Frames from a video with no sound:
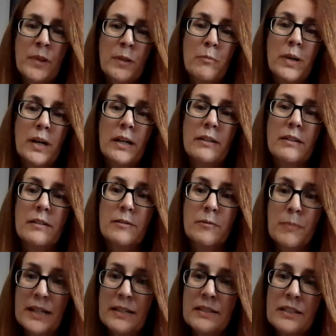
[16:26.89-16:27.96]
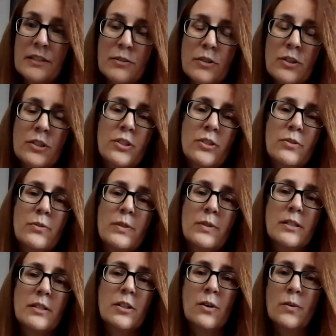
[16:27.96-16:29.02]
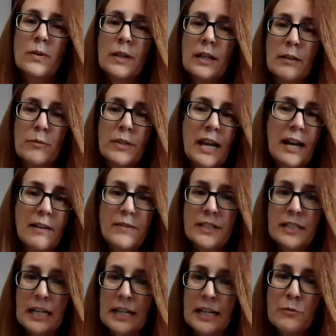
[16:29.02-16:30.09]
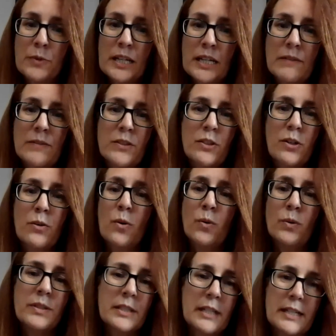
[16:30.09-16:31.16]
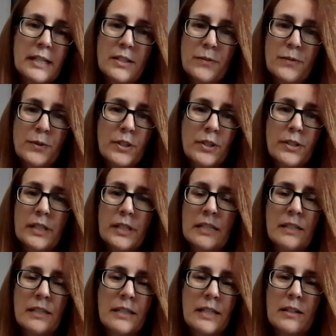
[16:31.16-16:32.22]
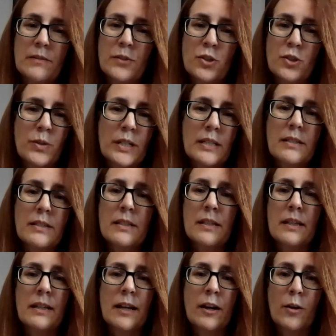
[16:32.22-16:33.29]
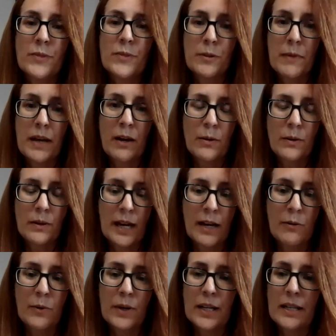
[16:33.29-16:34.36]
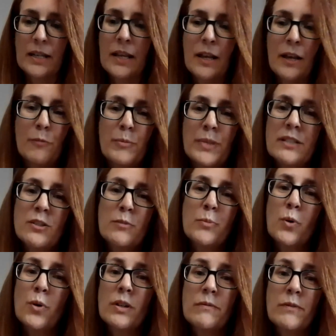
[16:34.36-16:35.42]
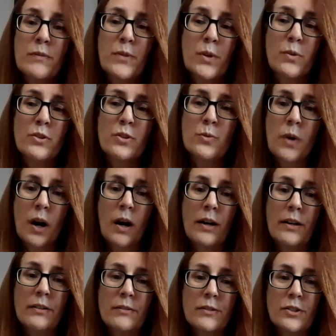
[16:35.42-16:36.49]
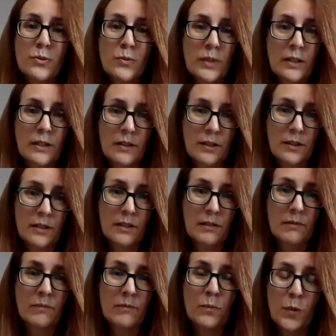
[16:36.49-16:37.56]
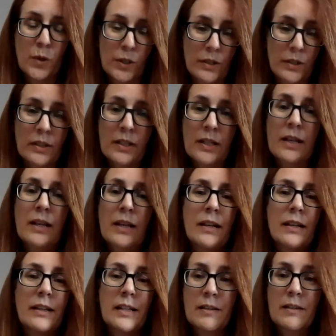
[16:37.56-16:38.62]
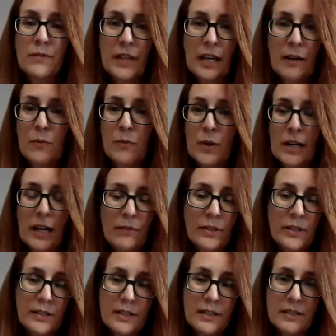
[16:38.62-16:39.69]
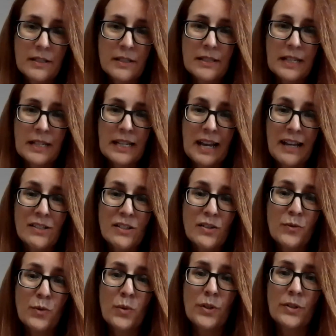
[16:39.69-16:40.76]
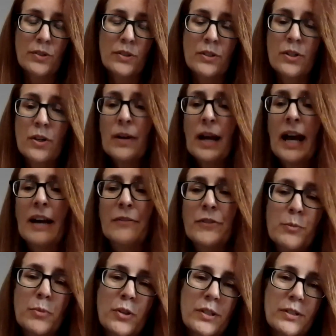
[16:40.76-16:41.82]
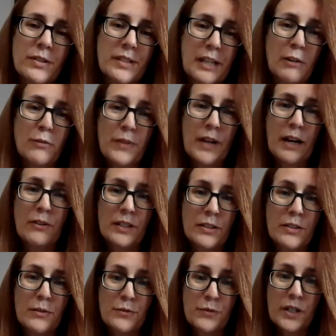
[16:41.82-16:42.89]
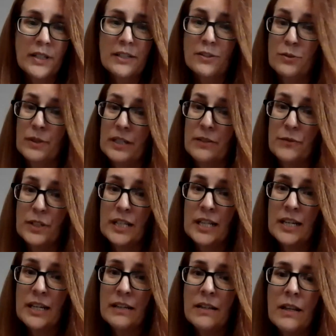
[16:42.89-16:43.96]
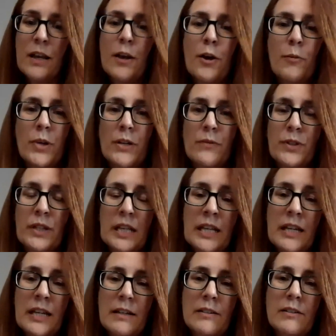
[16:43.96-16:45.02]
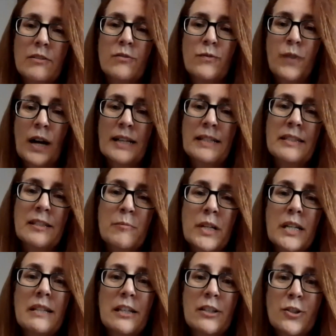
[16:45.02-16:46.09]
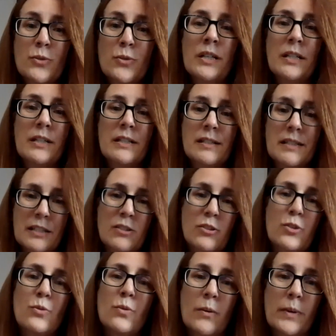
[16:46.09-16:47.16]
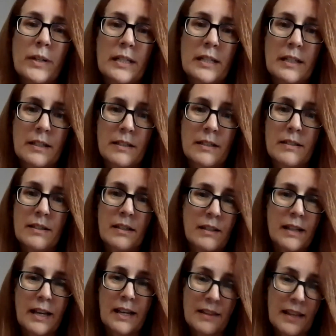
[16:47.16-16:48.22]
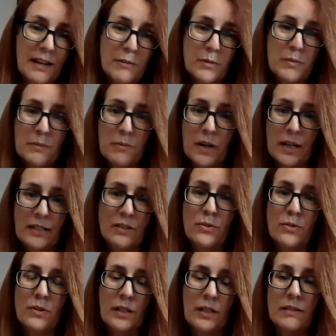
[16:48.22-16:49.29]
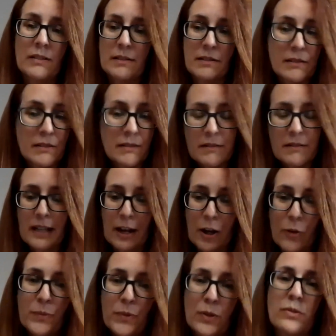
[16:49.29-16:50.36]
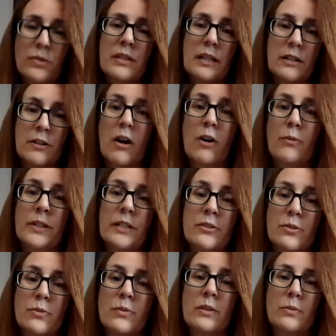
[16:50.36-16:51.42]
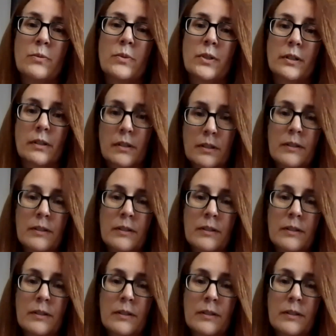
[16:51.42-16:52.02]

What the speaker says: But the best thing you could do is go, and we have sign waves, go hold signs for your candidate of choice and help them out that way. Be supportive of those who are doing the work, give them whatever assistance they ask for. So you don't have to put yourself out in the front. It's great if you can, but if you can't, find somebody that you can assist who already is. And that would be my 2 cents, is help those that are already doing the work.